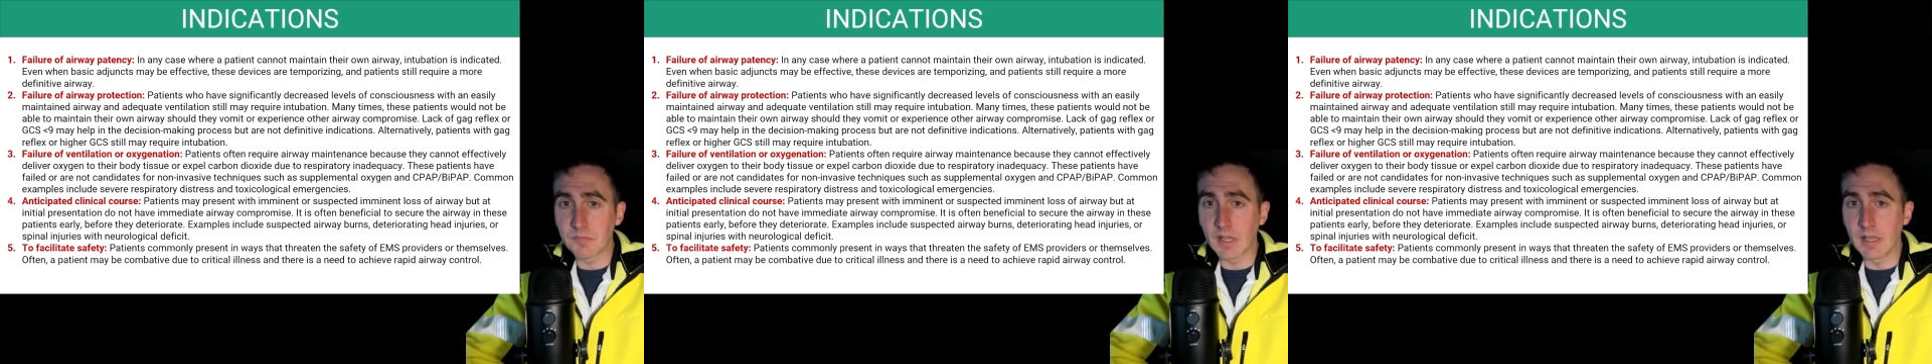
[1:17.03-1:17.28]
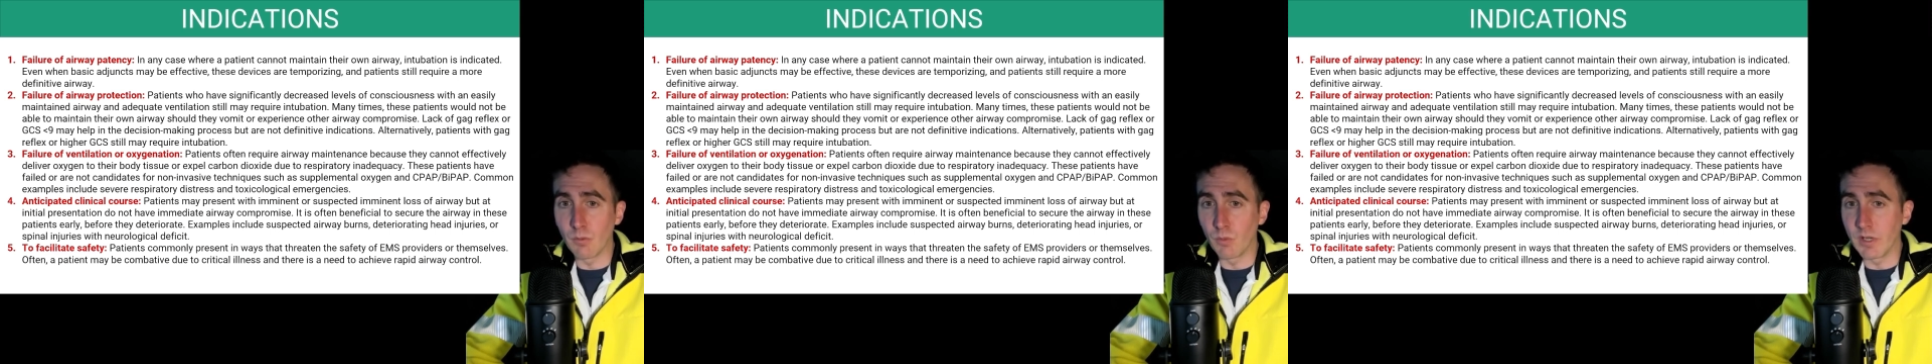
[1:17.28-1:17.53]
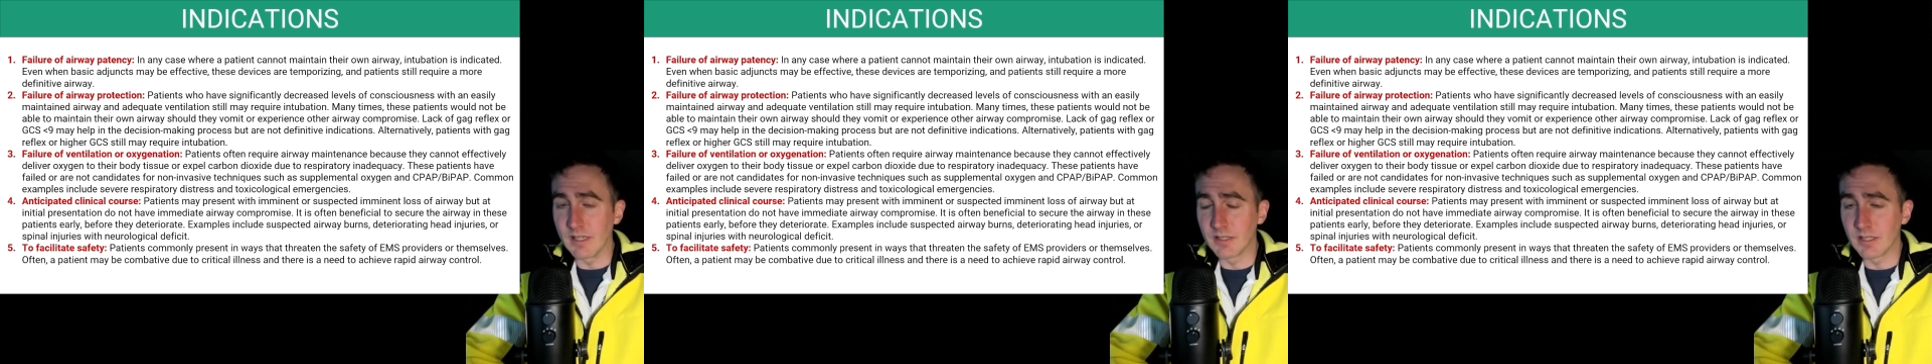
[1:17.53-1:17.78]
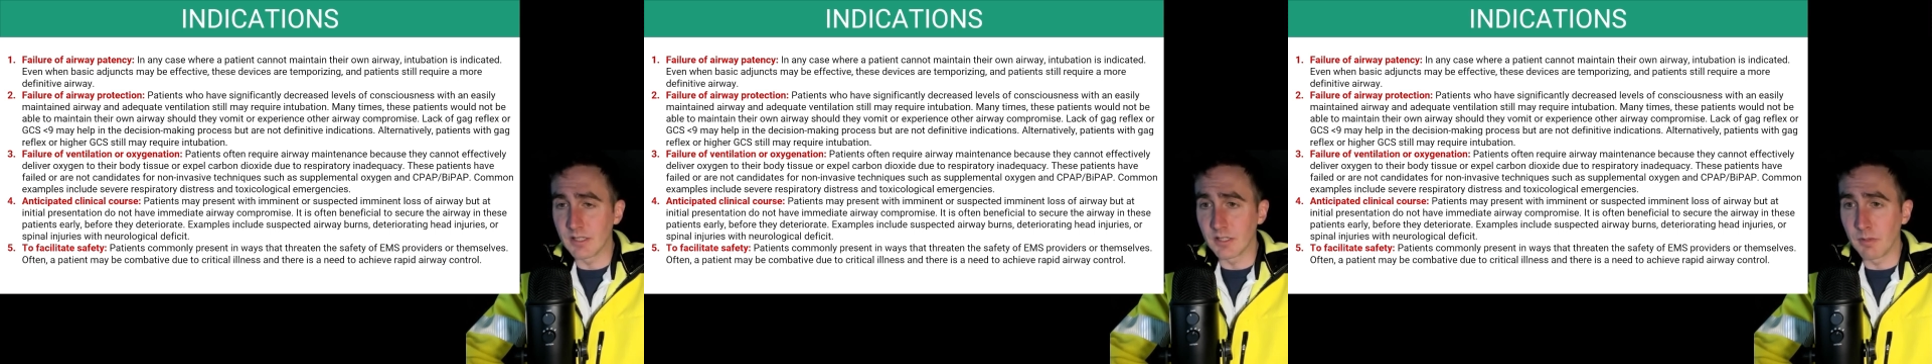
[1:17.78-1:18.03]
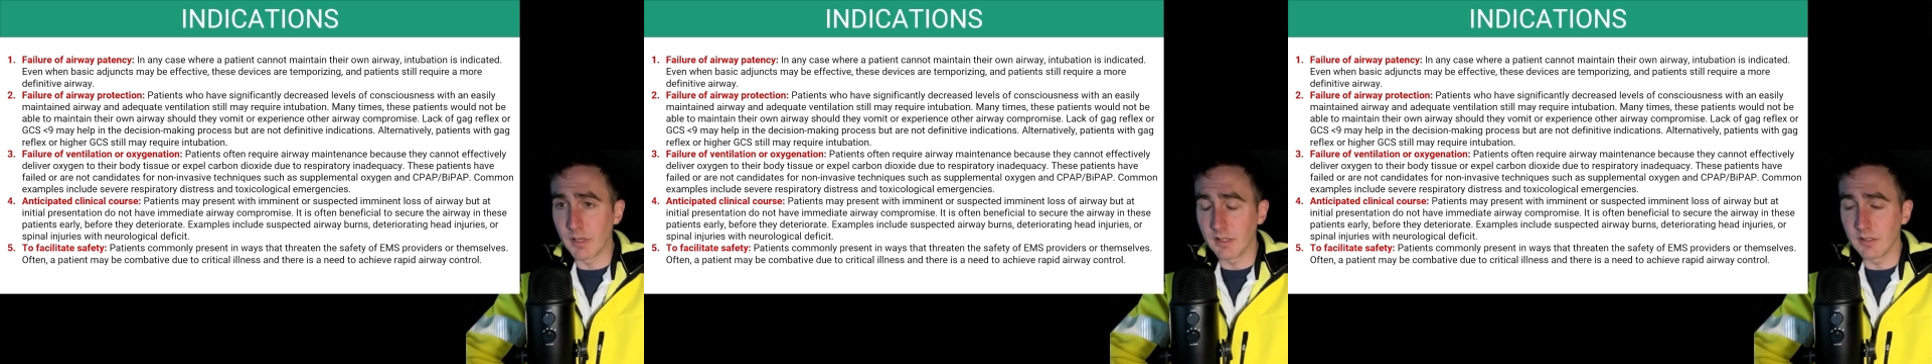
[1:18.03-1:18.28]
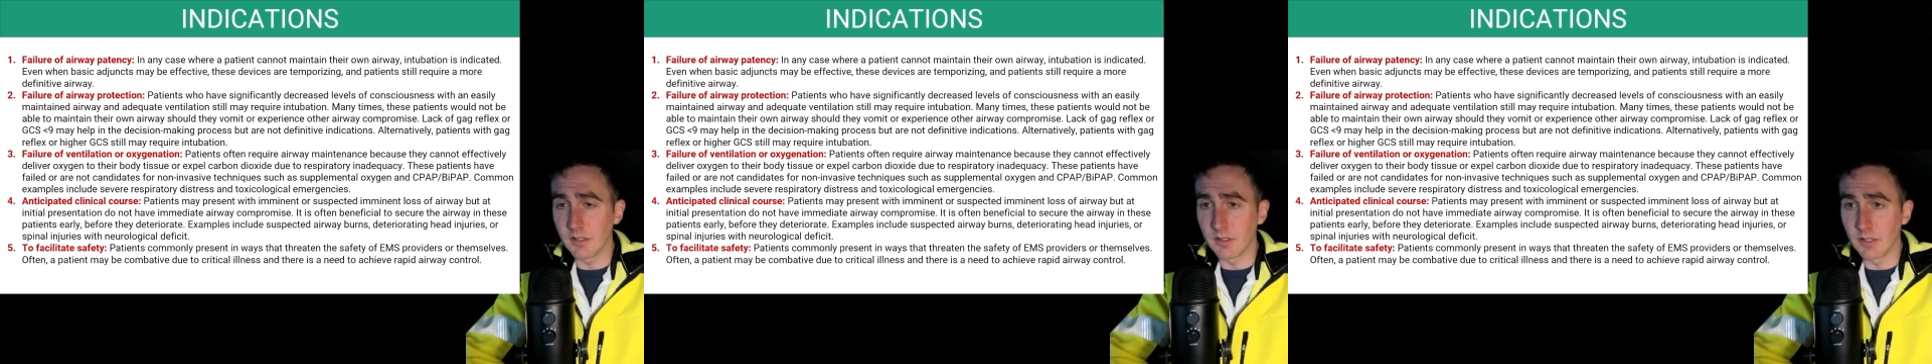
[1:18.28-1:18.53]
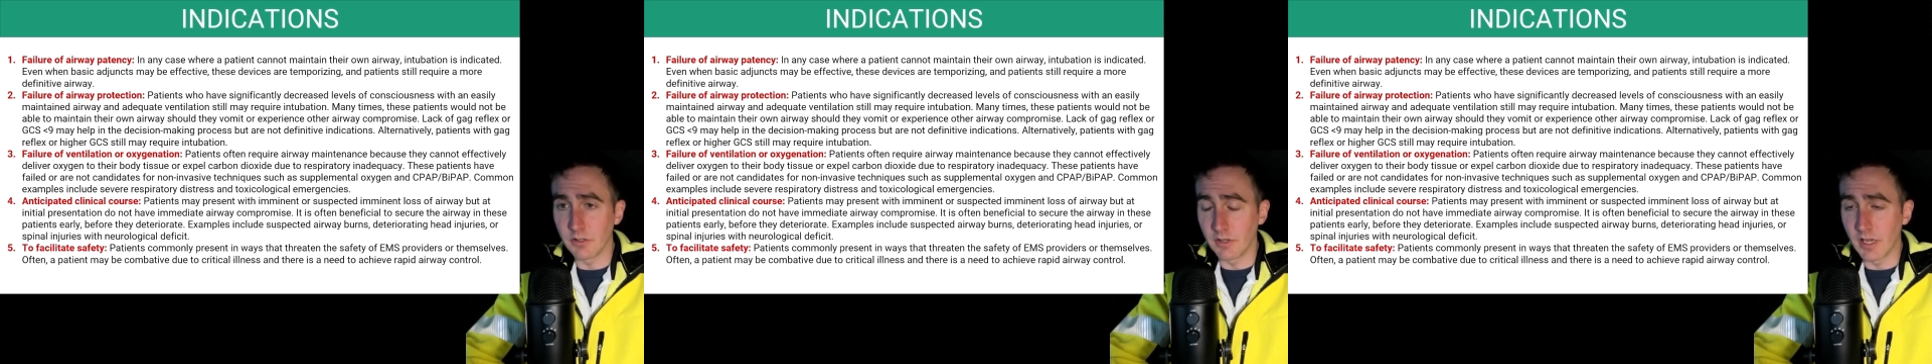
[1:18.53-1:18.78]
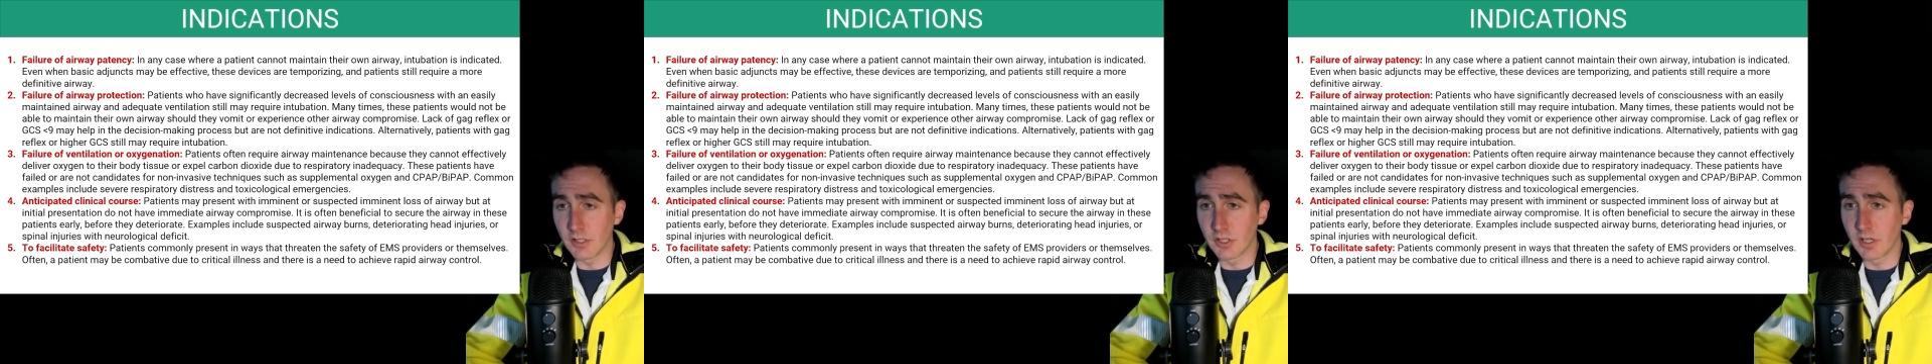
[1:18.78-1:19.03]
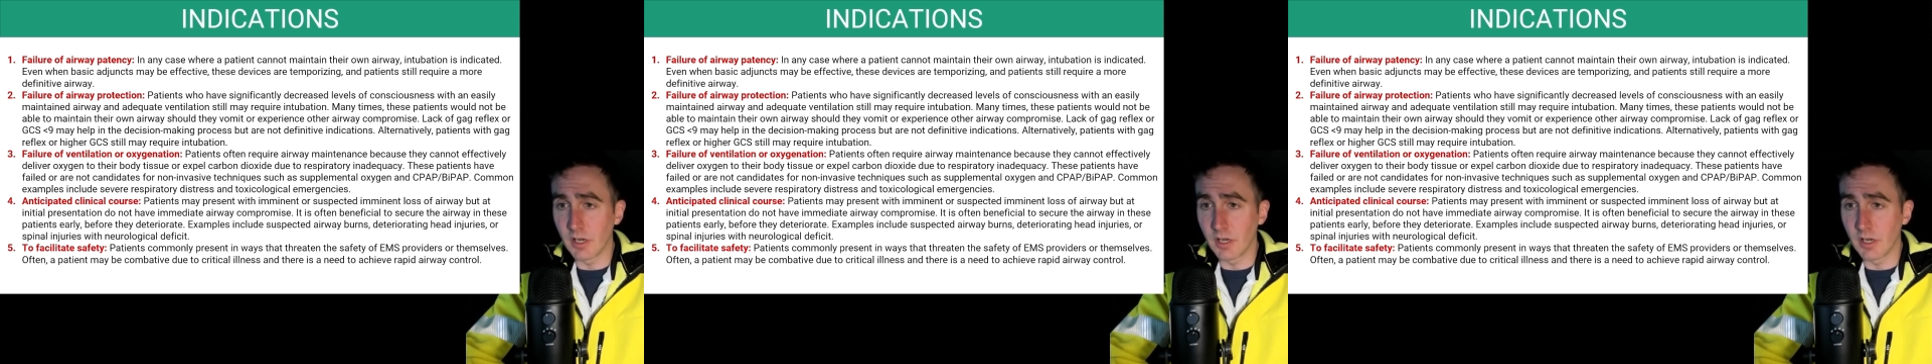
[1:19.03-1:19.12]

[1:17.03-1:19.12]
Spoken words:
and we anticipate deterioration,